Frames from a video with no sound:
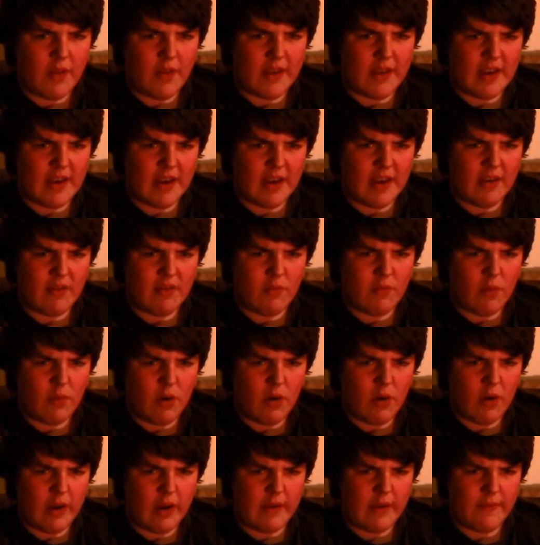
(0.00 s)
why they didn't
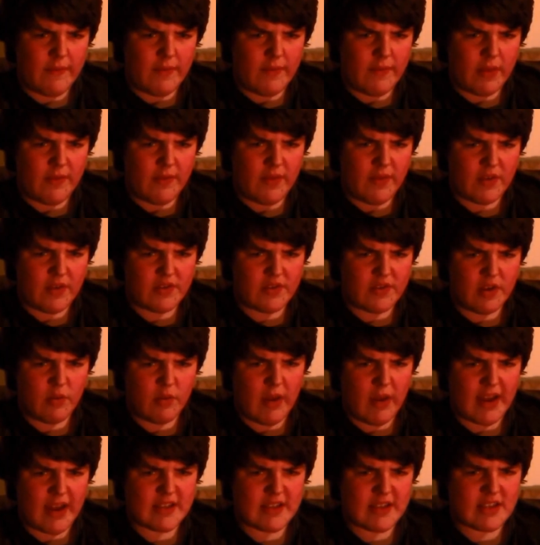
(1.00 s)
worry for the first
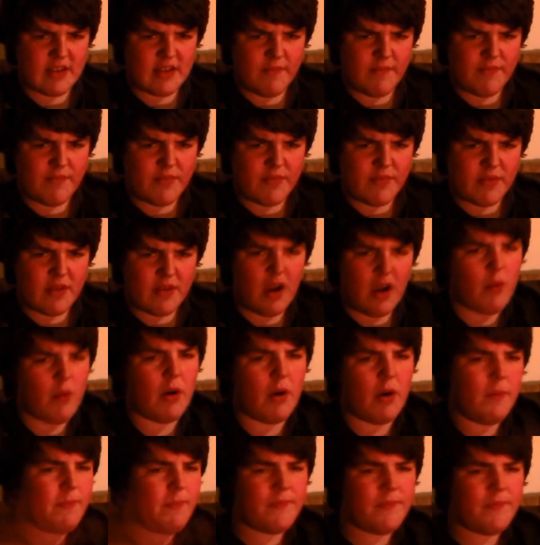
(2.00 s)
2 weeks. Oh
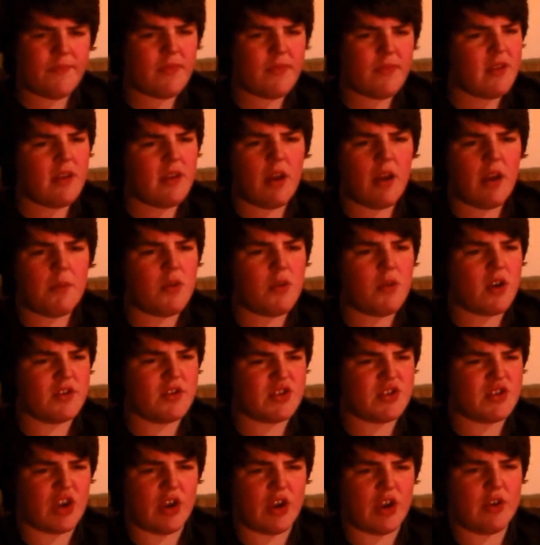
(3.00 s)
well, I'm not
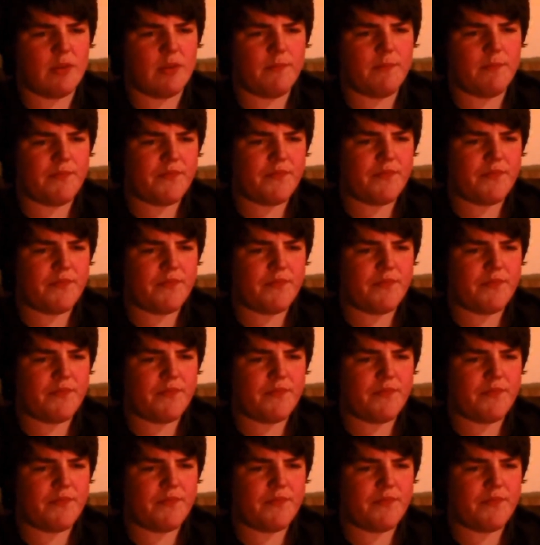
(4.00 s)
concerned.